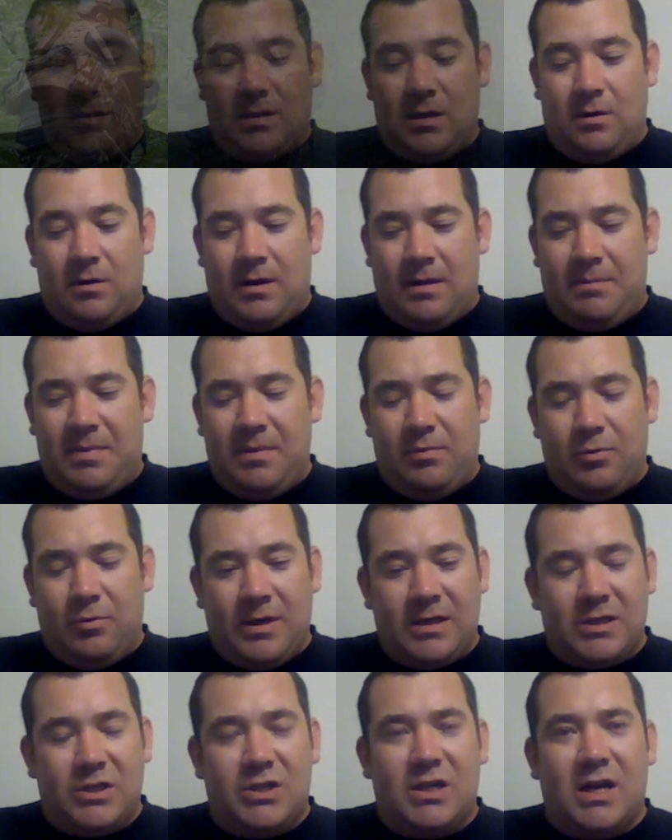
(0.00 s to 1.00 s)
So people were
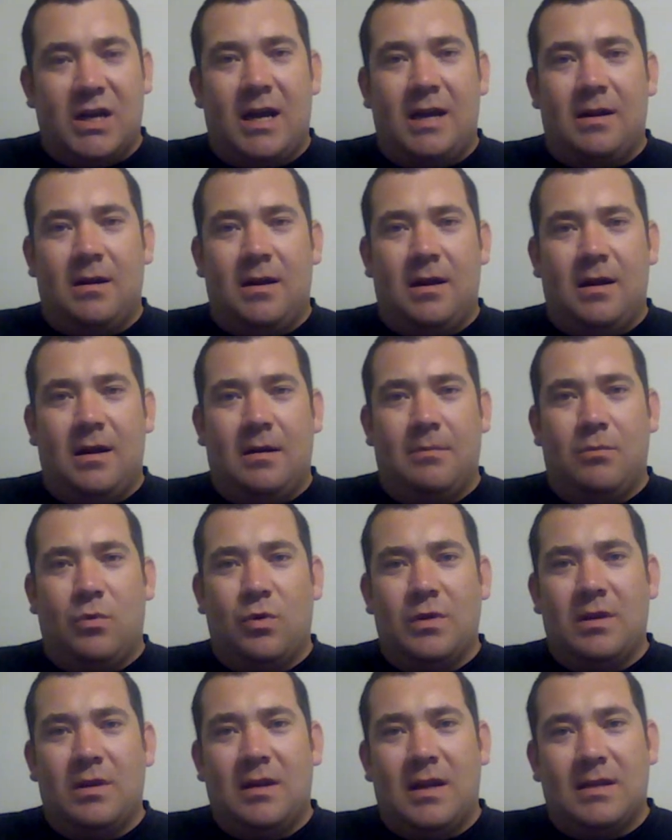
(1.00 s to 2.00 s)
getting shot
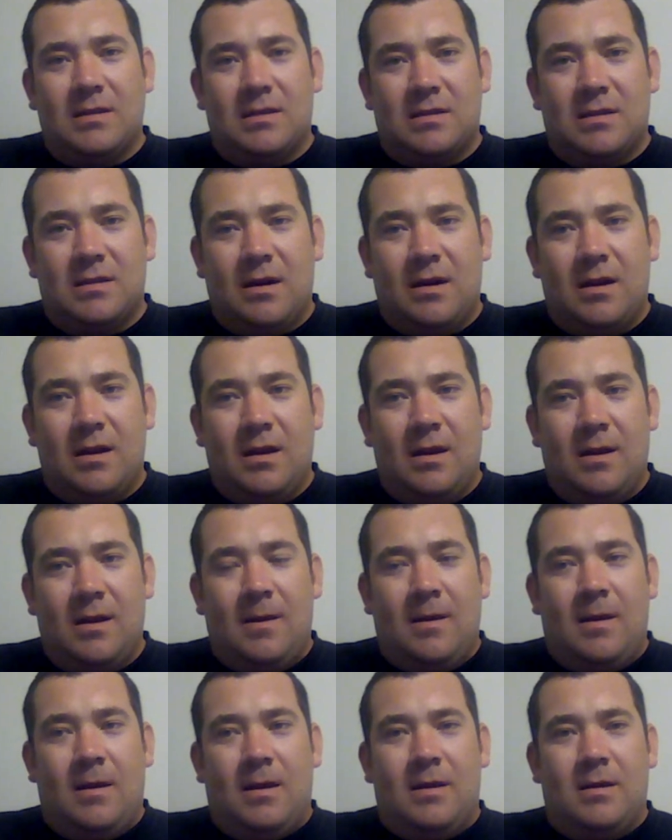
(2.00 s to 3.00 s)
more than necessary.
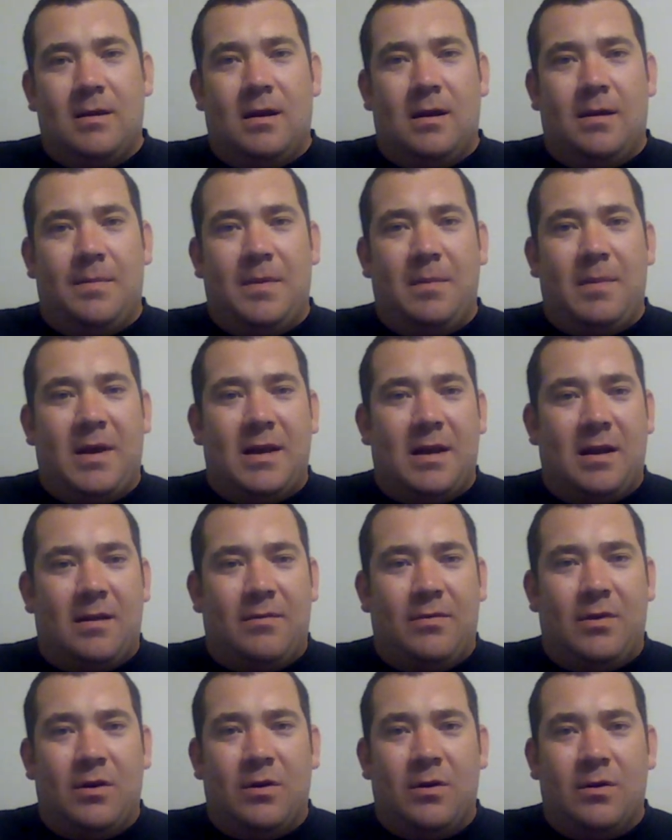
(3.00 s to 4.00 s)
They might not
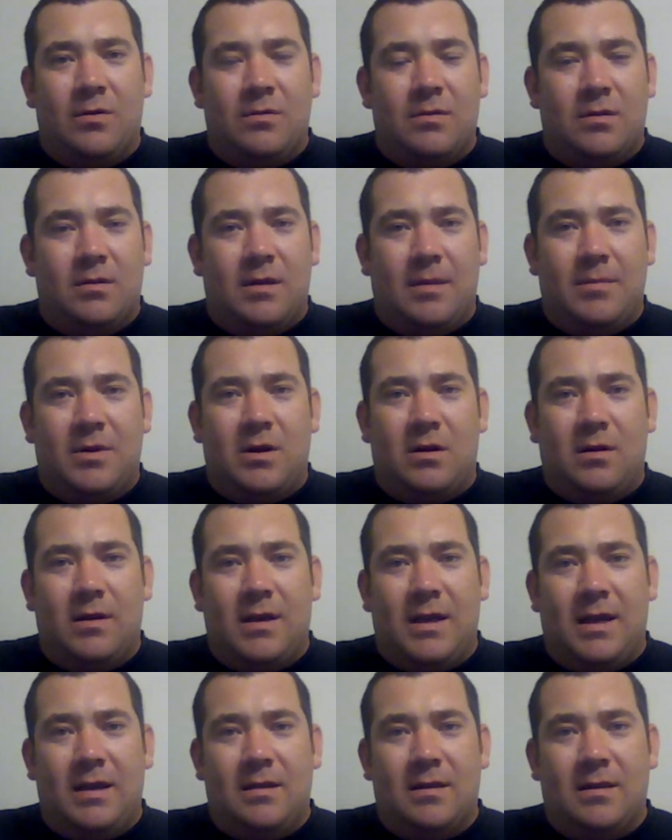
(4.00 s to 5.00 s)
have heard them call
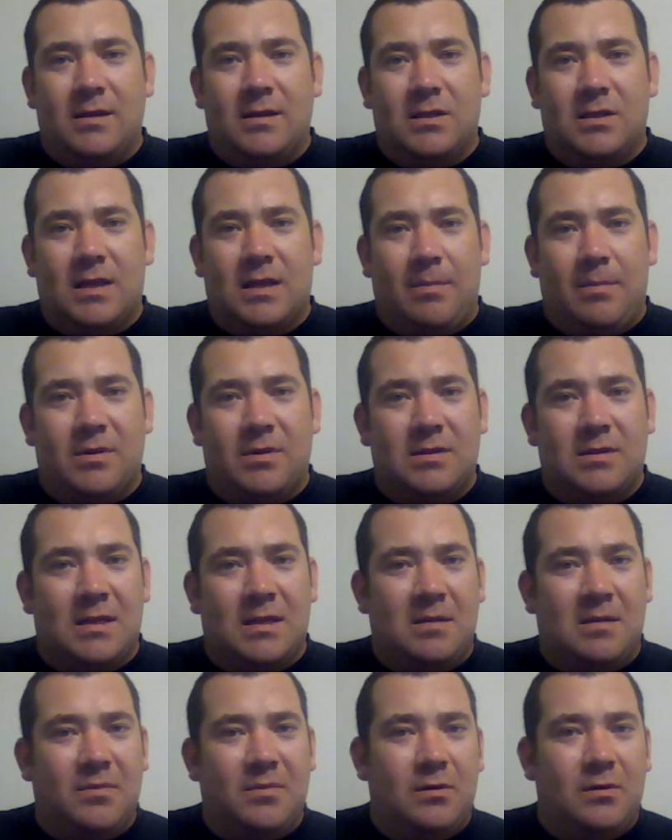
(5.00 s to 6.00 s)
hit, and they just kept on
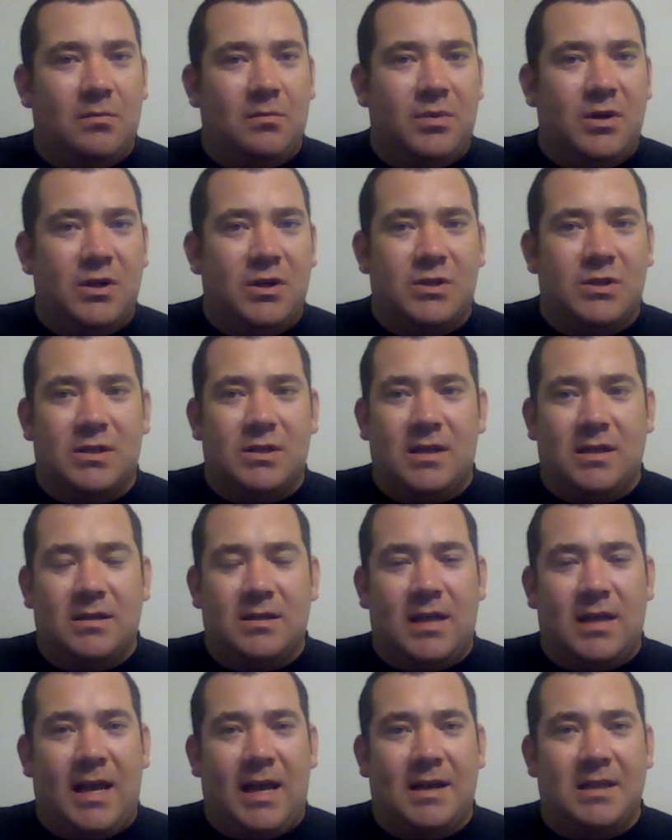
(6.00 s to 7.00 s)
sending them through the bush and
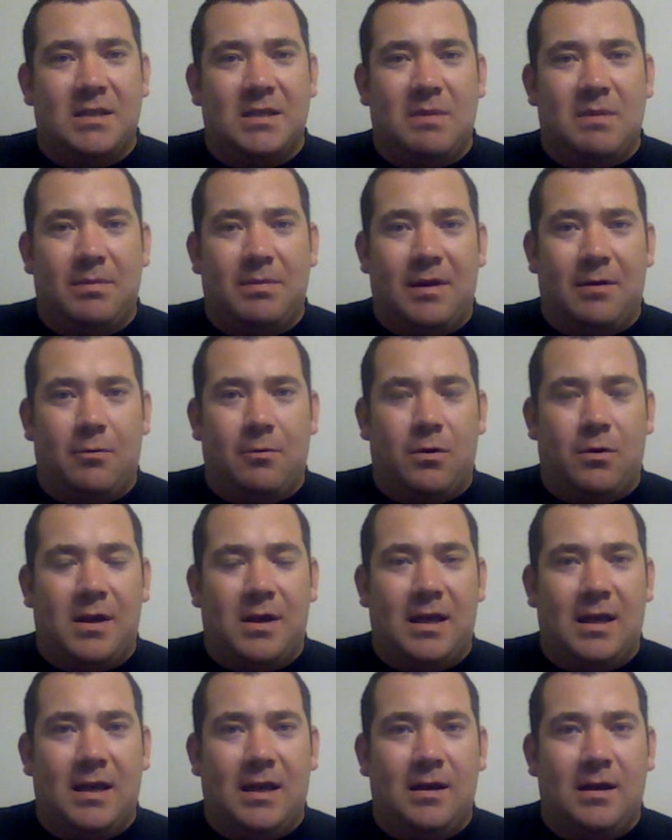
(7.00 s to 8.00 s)
tagging the people that were
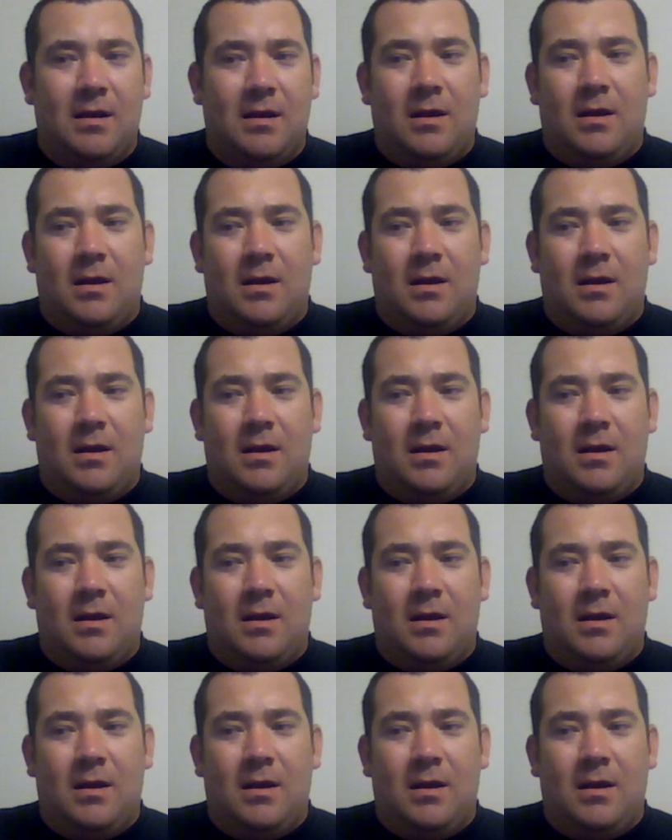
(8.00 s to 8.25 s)
already hit.